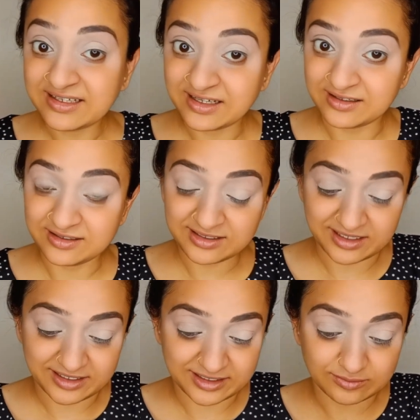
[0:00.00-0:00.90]
color
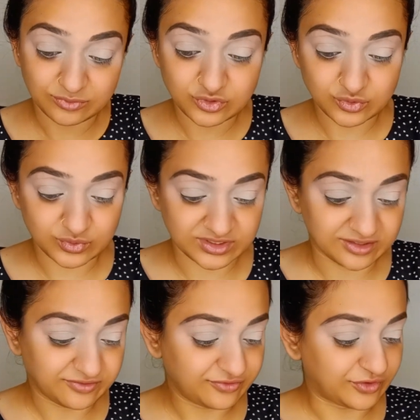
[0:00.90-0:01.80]
I am
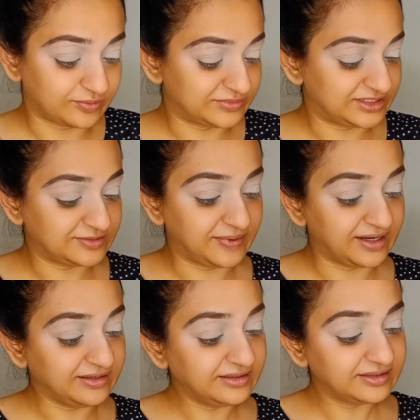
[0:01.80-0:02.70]
choosing from this
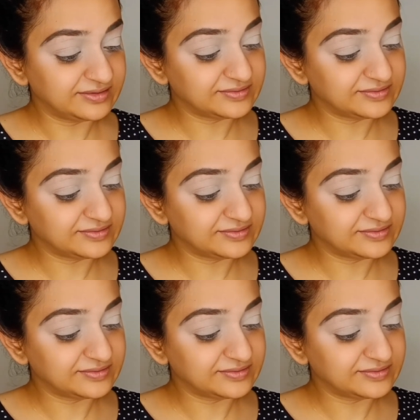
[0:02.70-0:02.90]
palette,